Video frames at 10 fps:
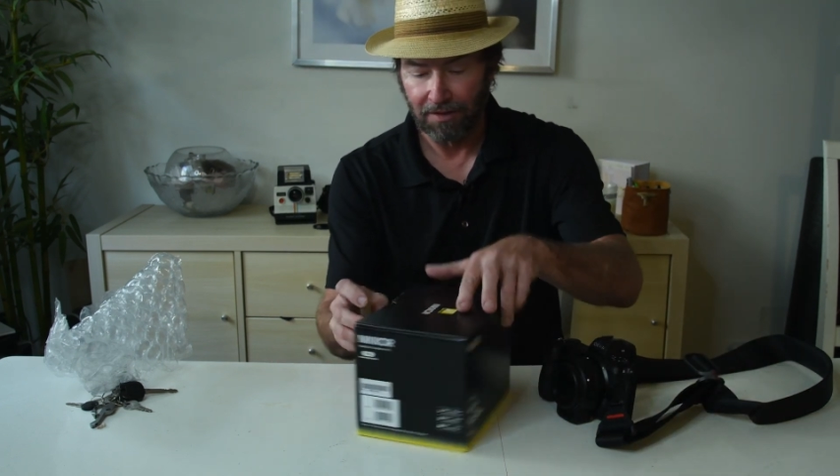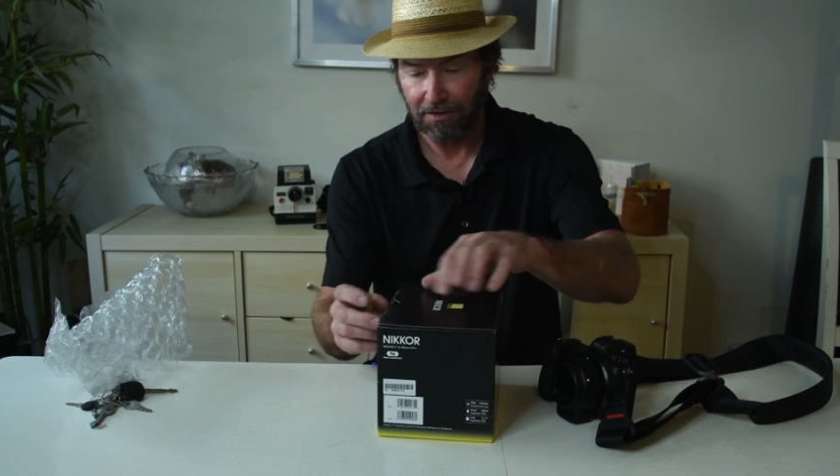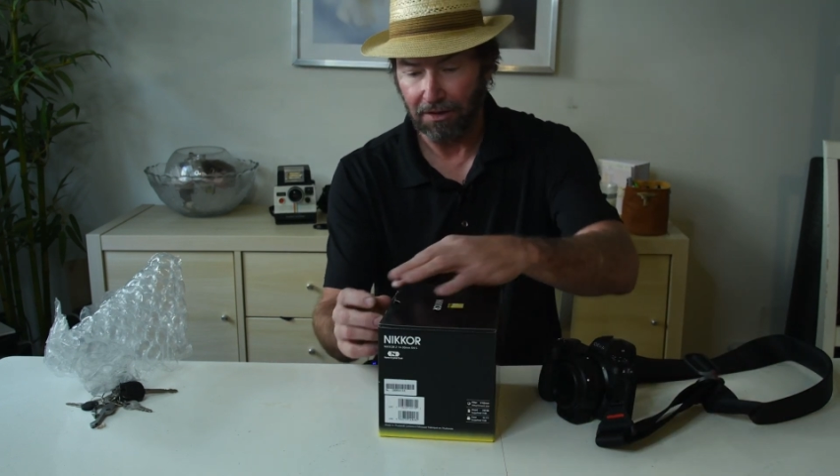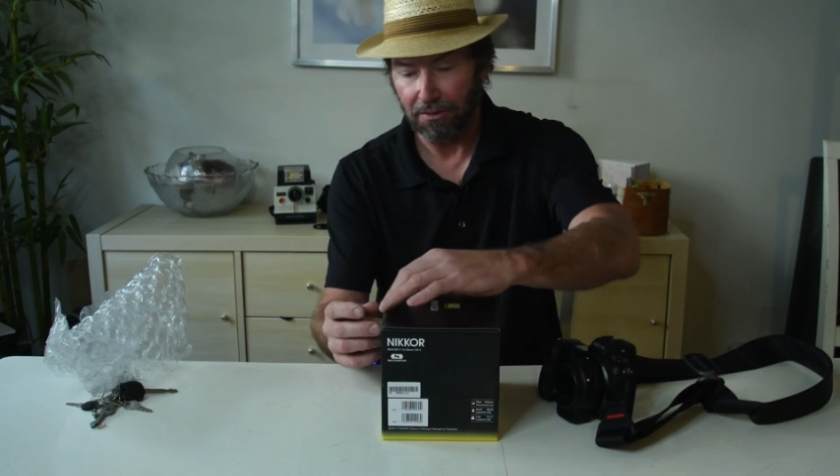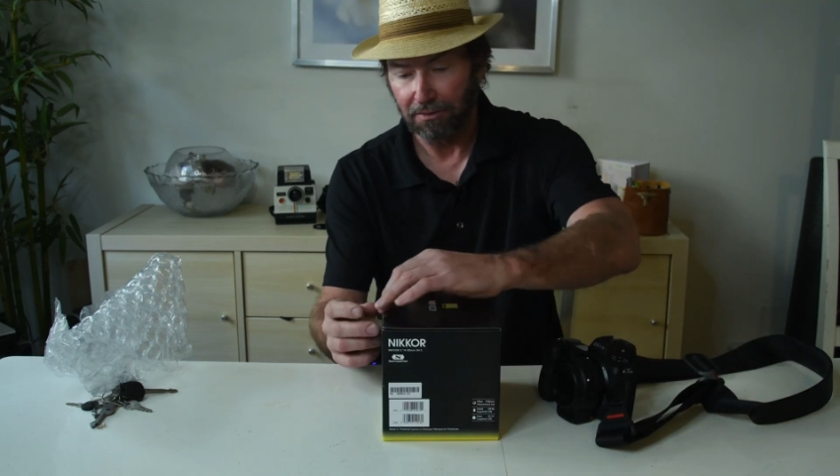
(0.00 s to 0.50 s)

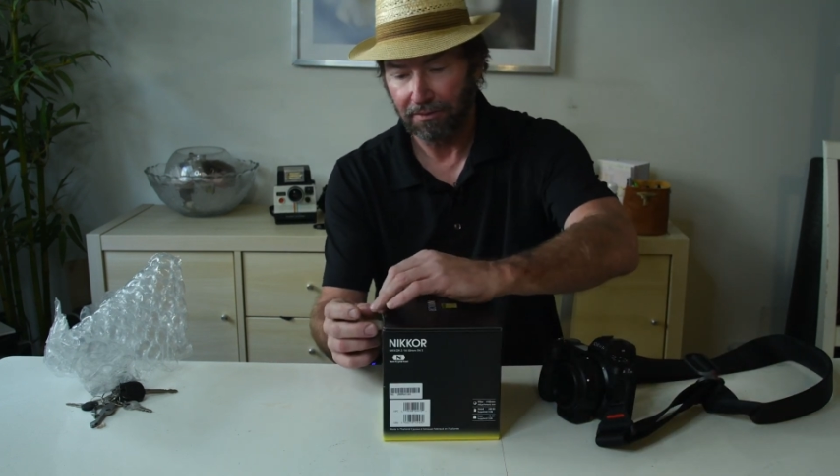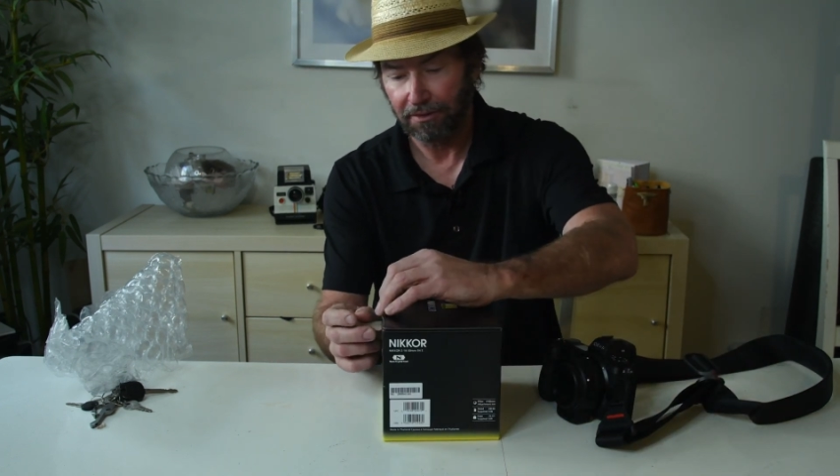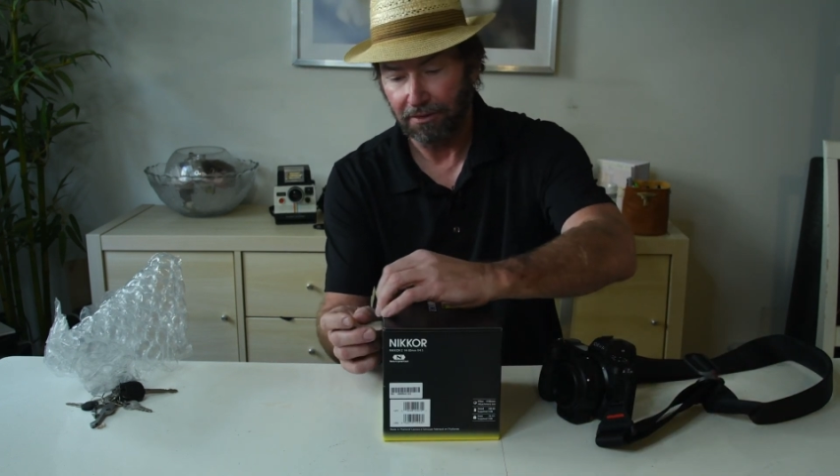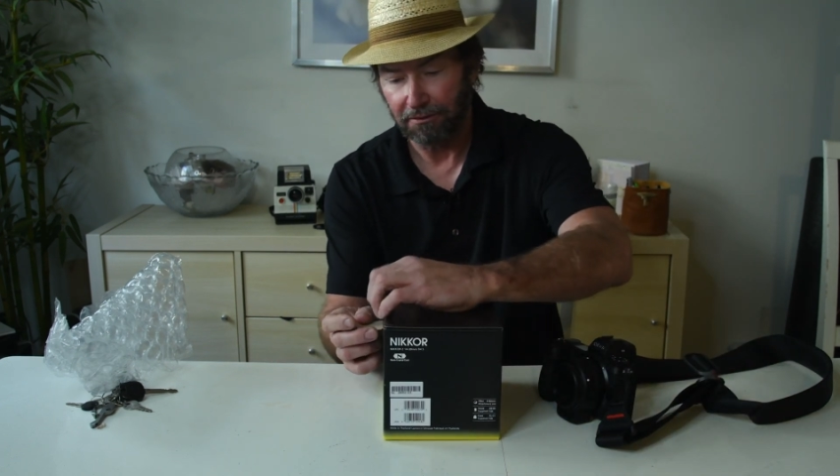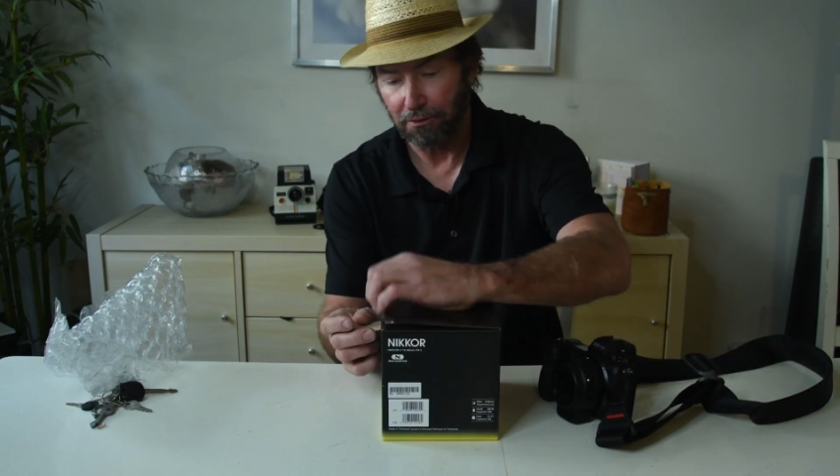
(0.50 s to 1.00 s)
So
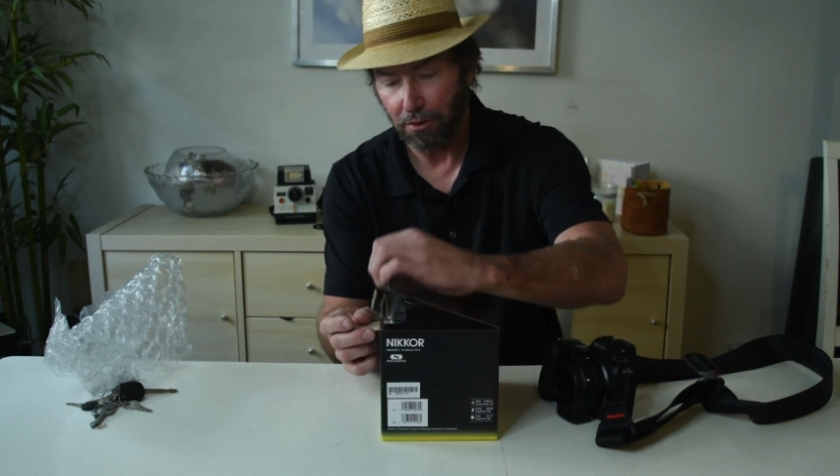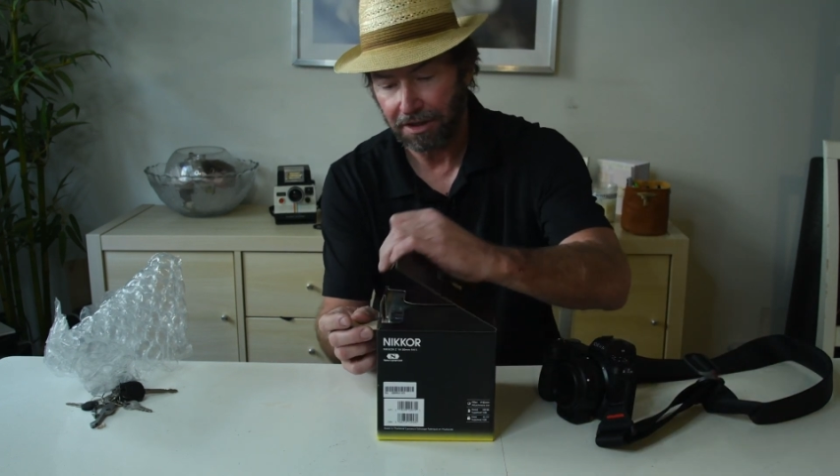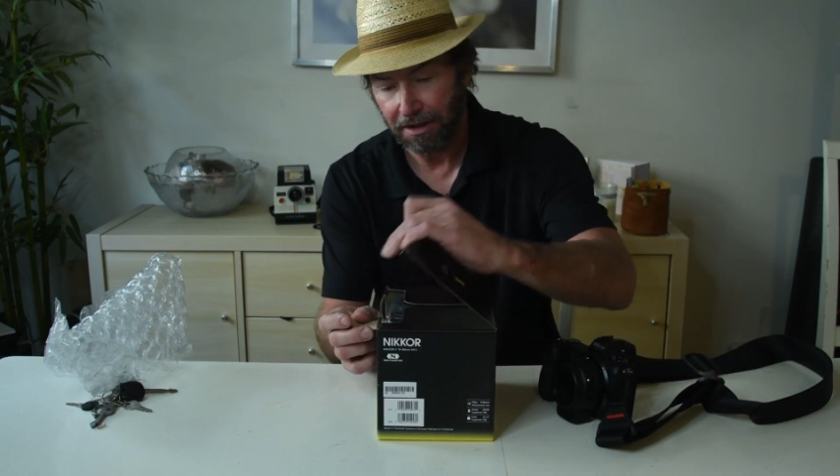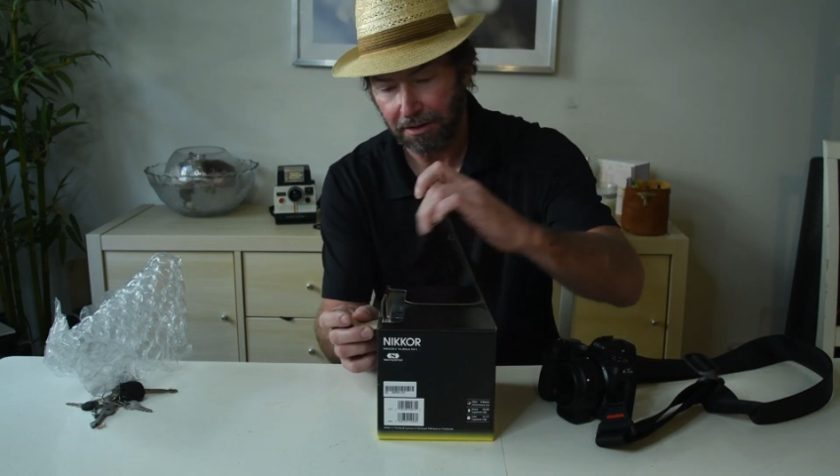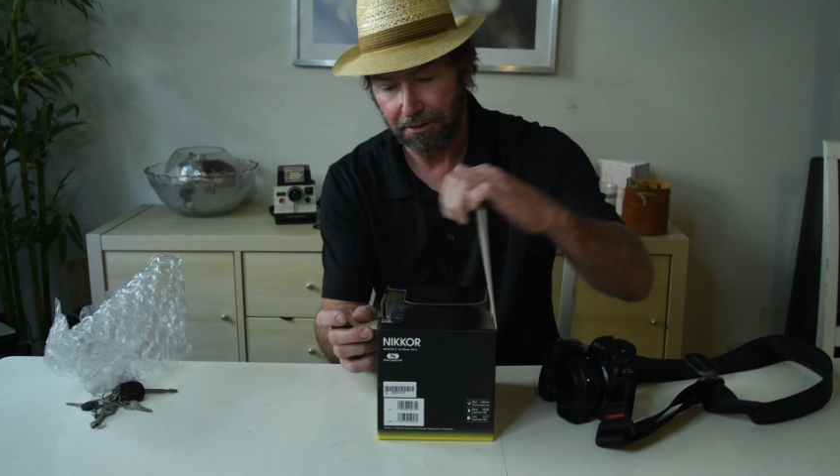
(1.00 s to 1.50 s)
it's the
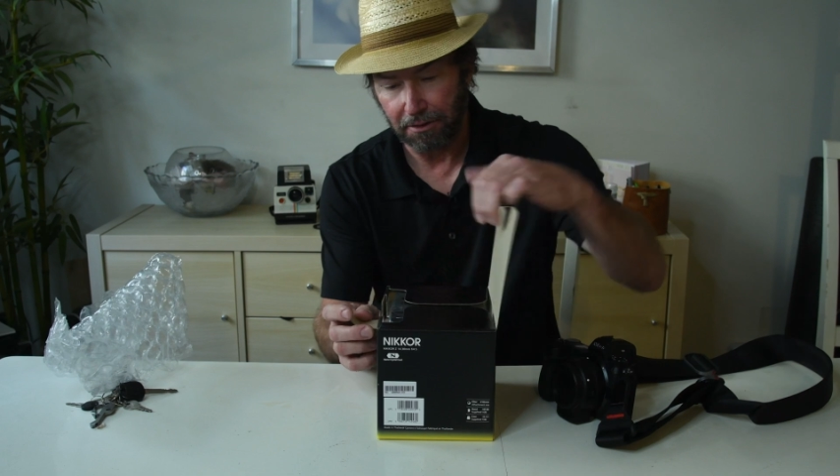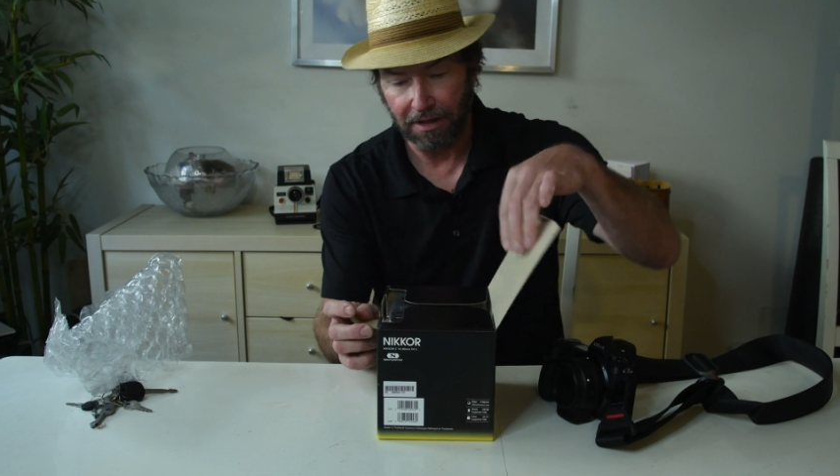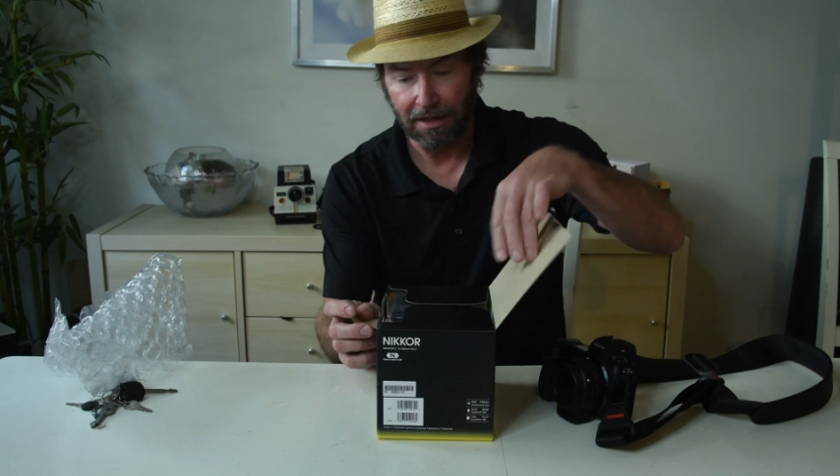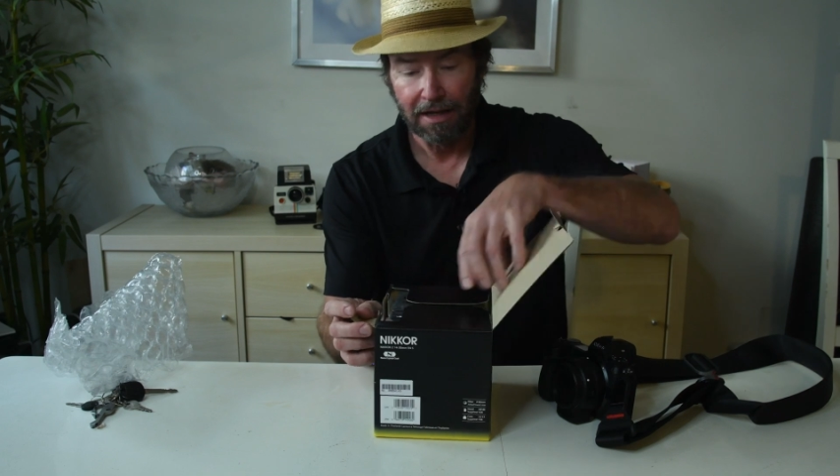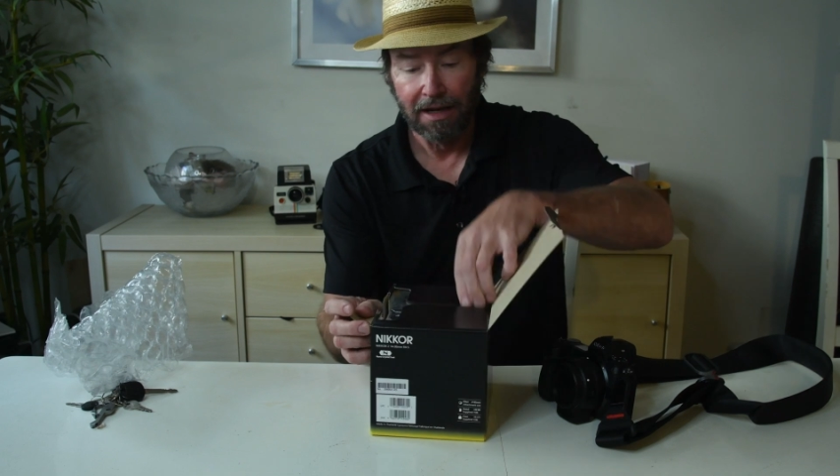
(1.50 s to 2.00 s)

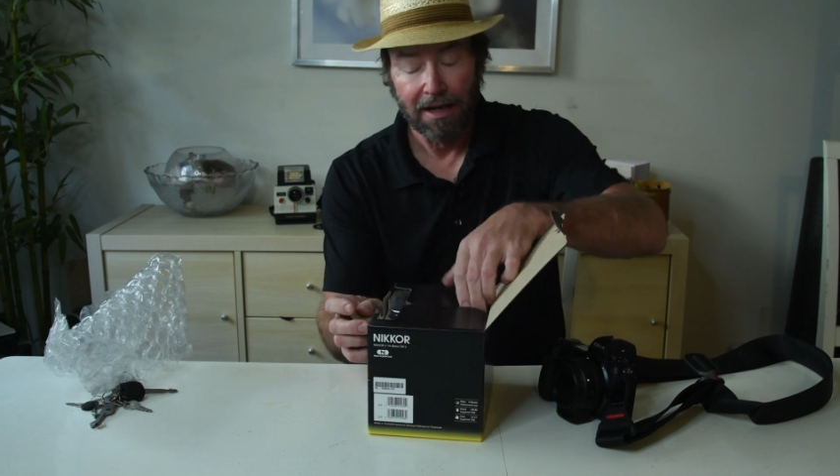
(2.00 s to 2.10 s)
14-30,